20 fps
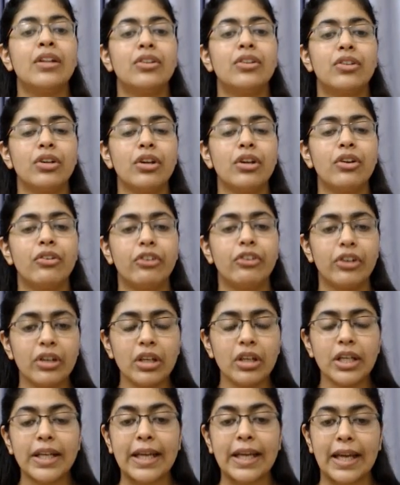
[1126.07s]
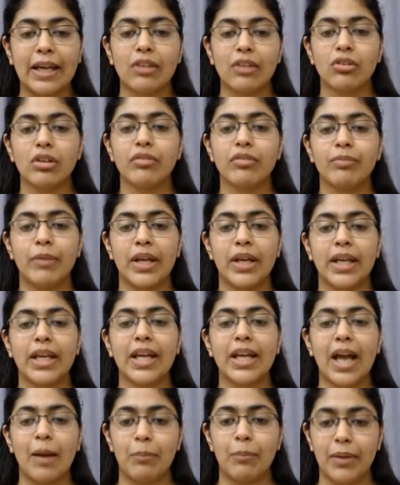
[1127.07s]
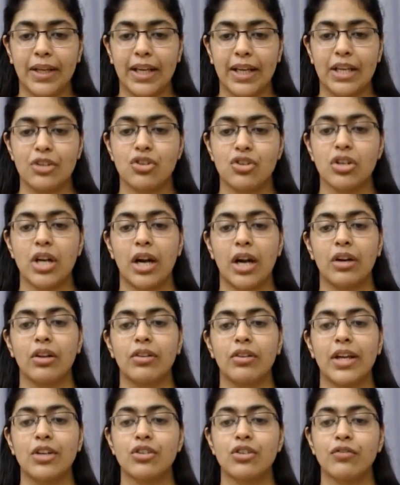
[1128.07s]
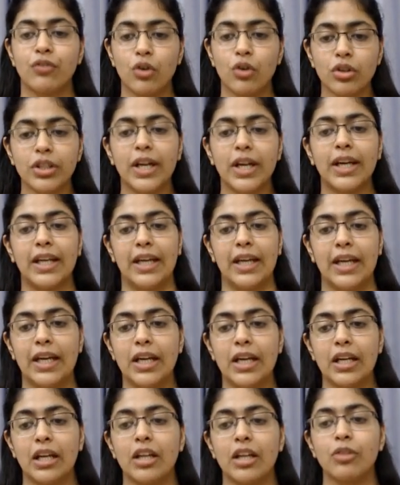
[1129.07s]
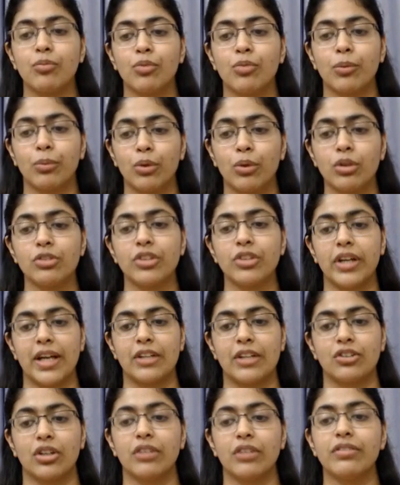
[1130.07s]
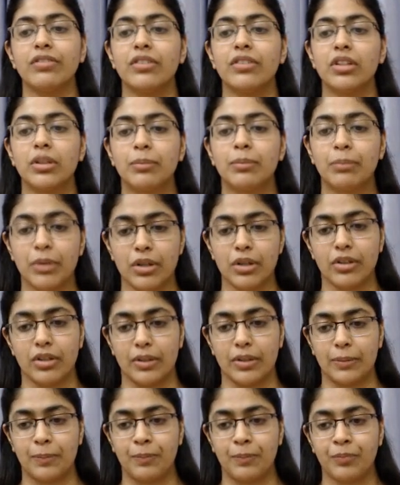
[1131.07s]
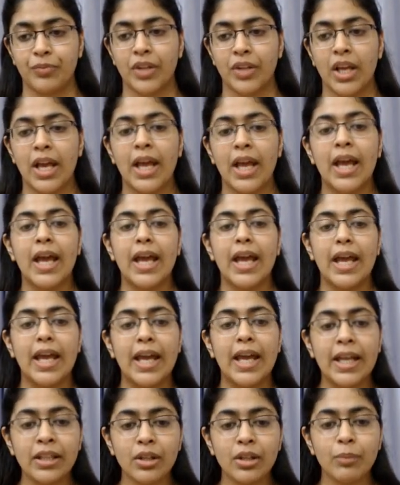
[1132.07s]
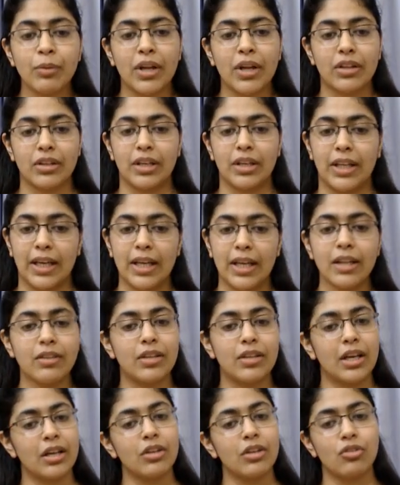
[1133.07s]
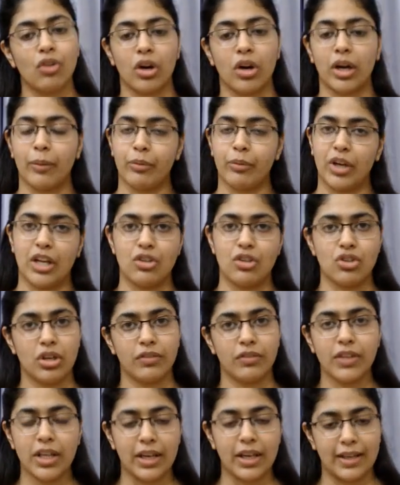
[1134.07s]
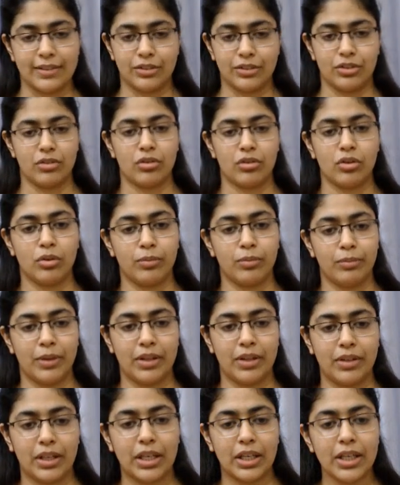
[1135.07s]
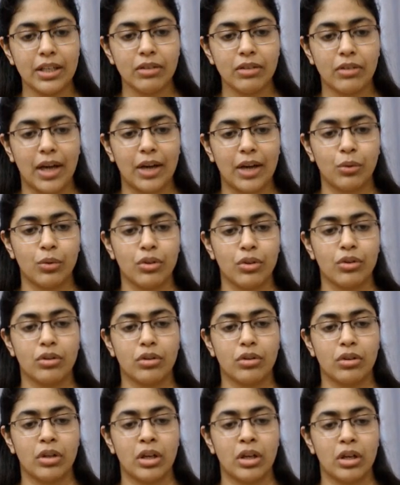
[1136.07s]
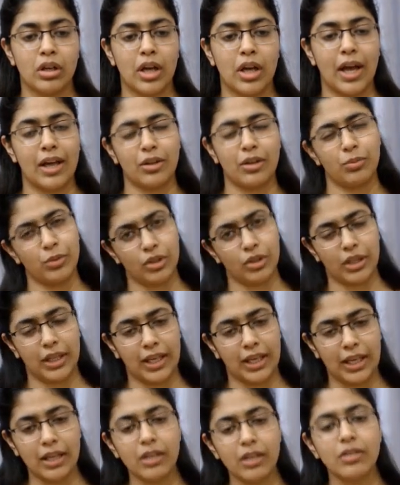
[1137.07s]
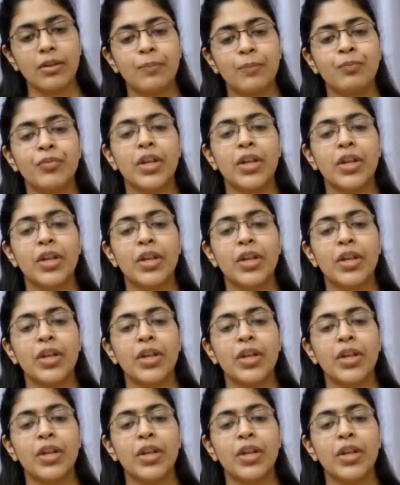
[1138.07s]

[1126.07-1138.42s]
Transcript: The real case of making application under Section 438 is proposed arrest of person. In the present case, there is strong apprehension of the arrest. So basically, that was as per the case.